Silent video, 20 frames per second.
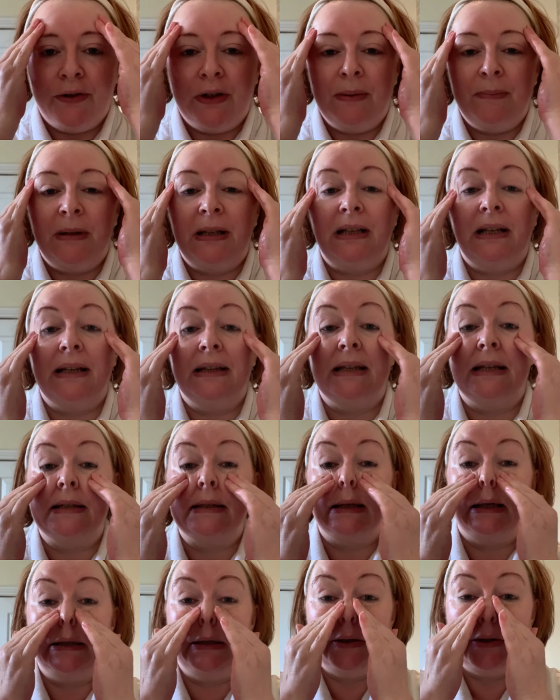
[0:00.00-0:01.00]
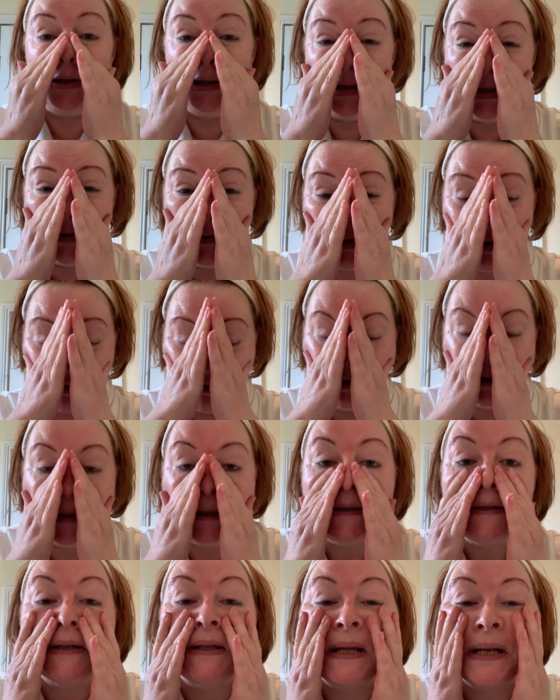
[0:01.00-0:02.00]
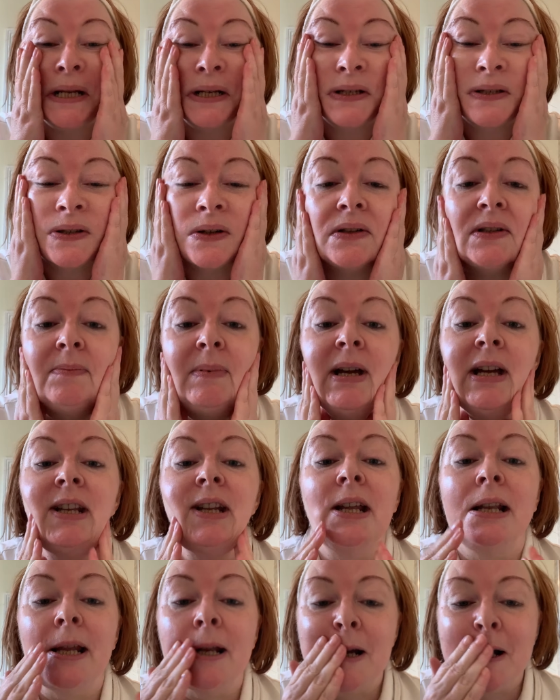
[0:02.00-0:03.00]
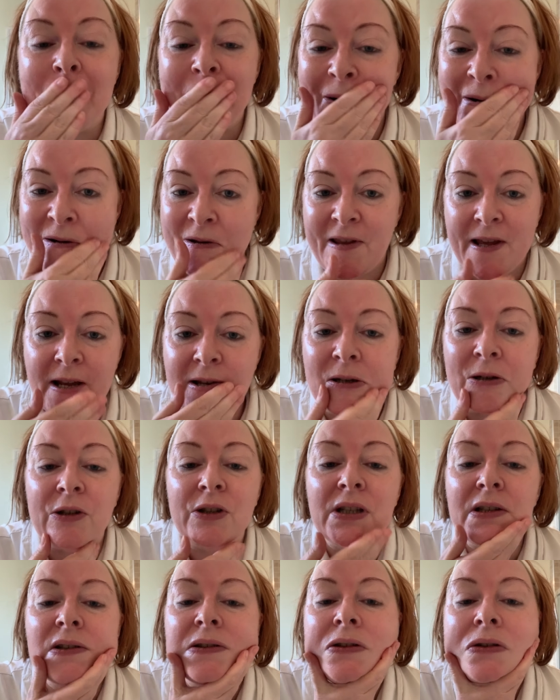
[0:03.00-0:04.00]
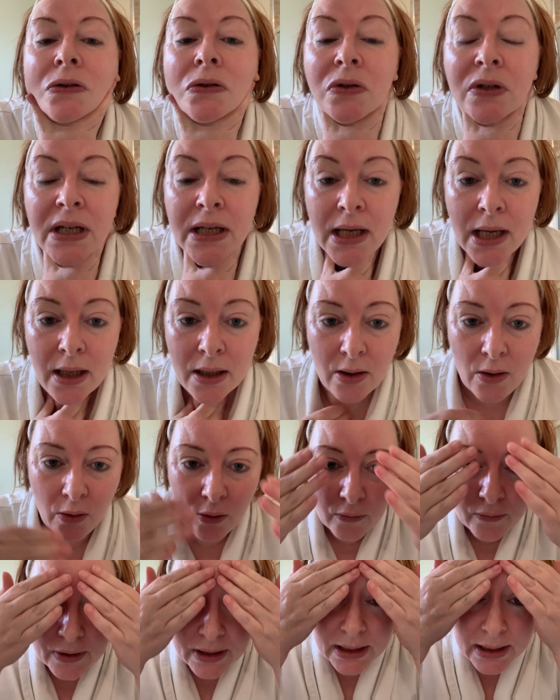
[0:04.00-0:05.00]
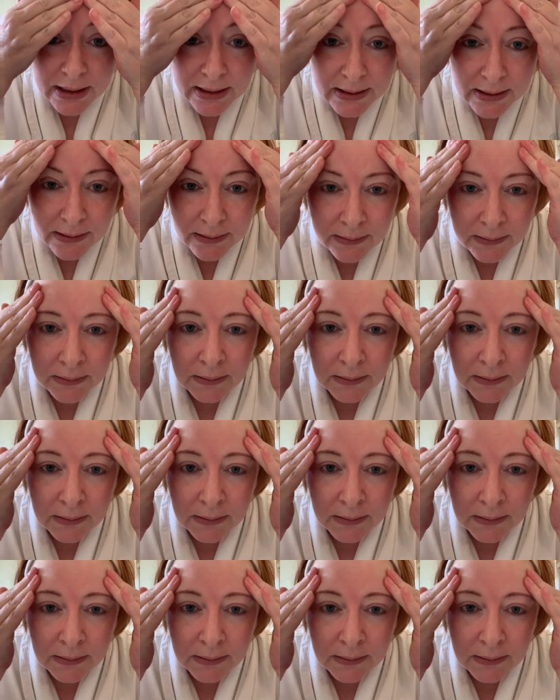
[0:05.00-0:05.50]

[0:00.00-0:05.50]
treatment like this, I usually do it at night so that I just go to bed and let all of that goodness soak in overnight.